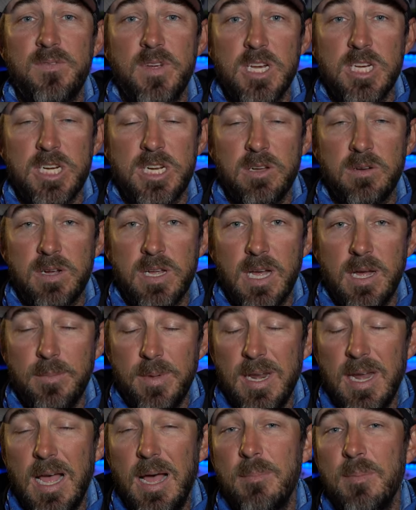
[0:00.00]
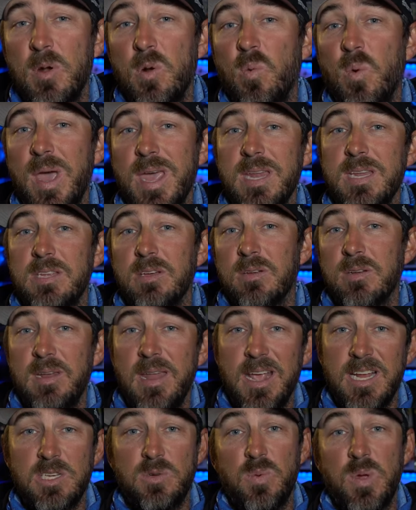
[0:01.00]
fish kill coming. I'm gonna wait until
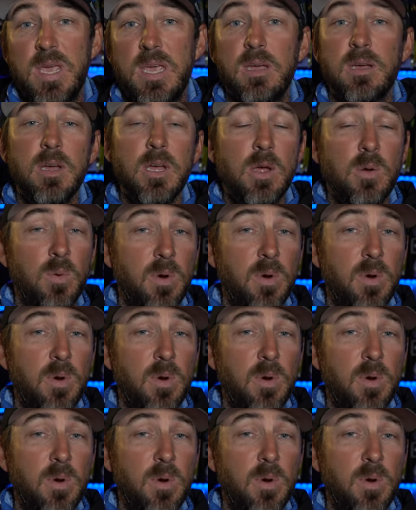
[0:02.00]
next week.